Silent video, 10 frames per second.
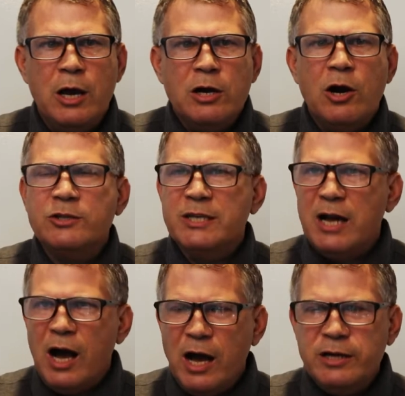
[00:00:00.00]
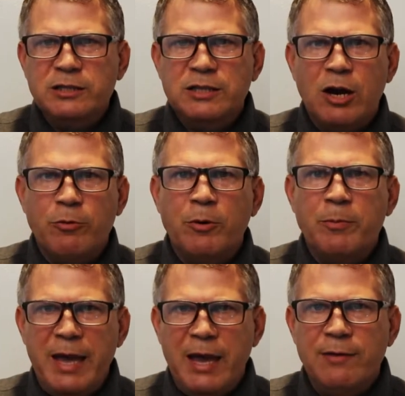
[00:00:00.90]
causing undesirable
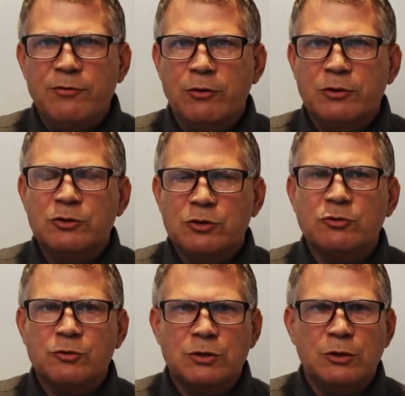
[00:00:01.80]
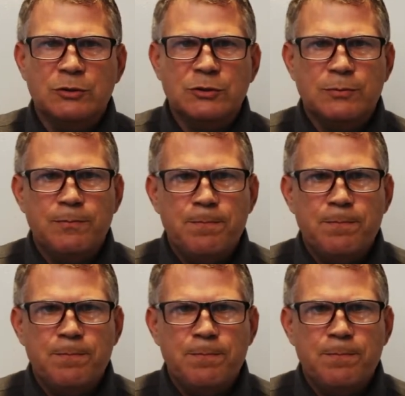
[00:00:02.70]
behavior in your search results.